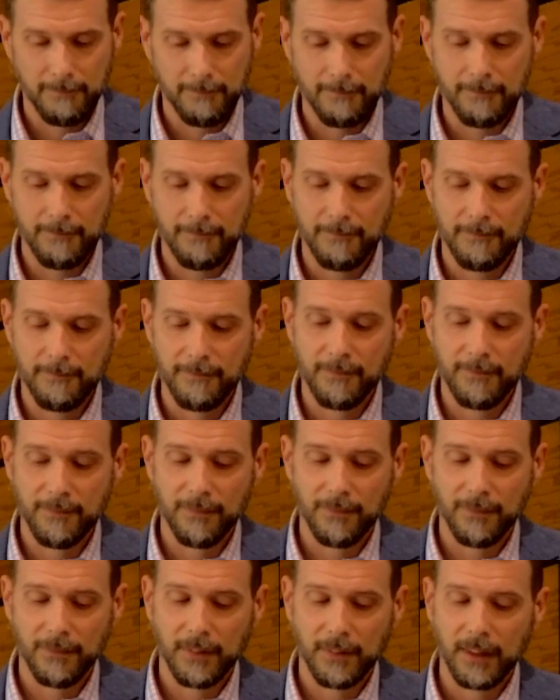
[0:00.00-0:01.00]

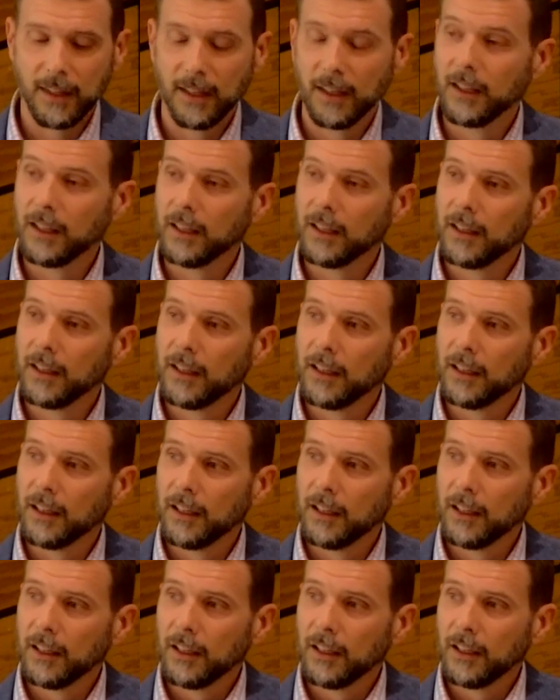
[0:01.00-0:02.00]

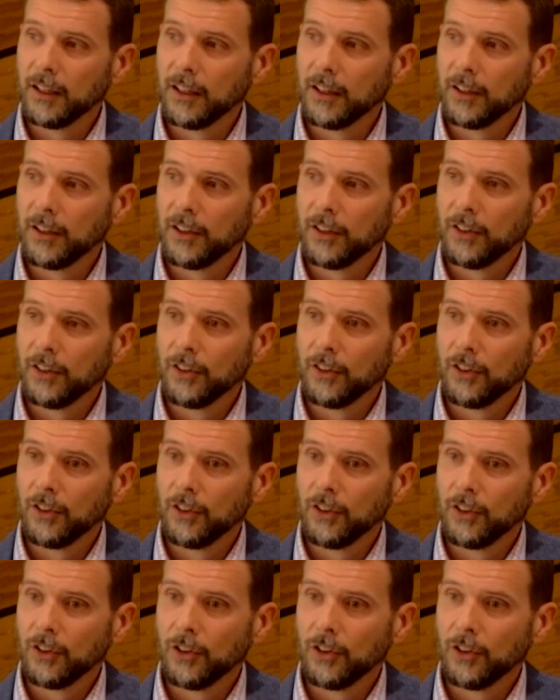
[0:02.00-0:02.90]
No one is speaking in this clip.